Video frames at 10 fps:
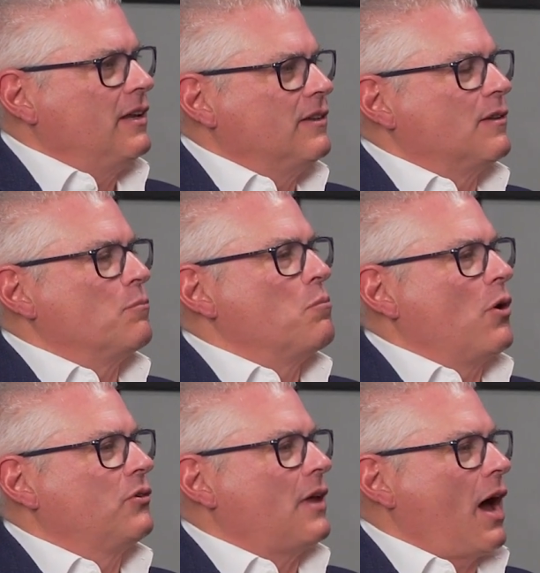is the
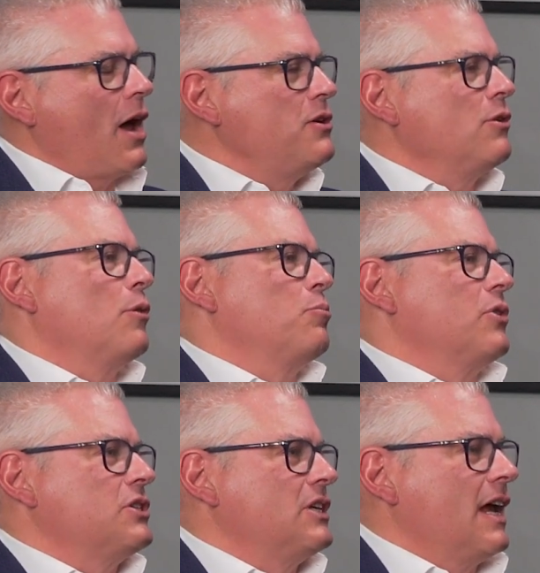most
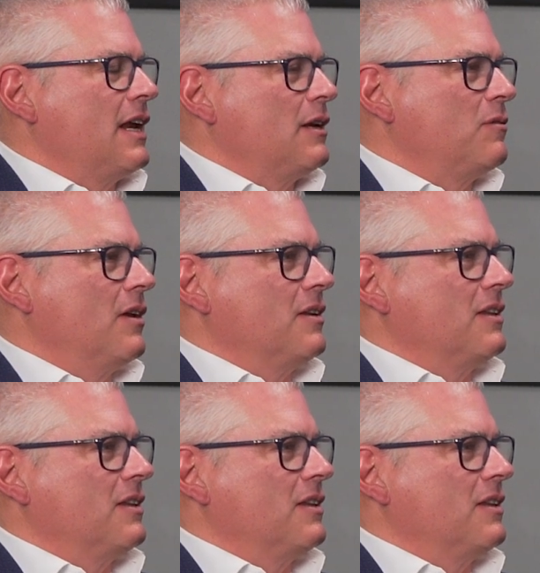underappreciated